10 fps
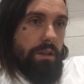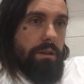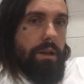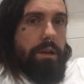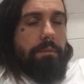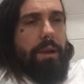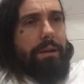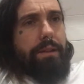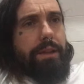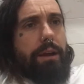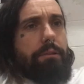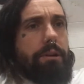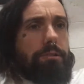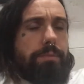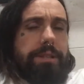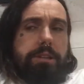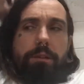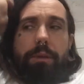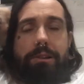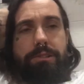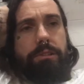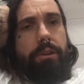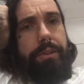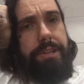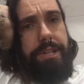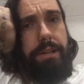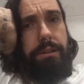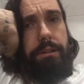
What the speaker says: I think I was meant to go to Barcelona this year,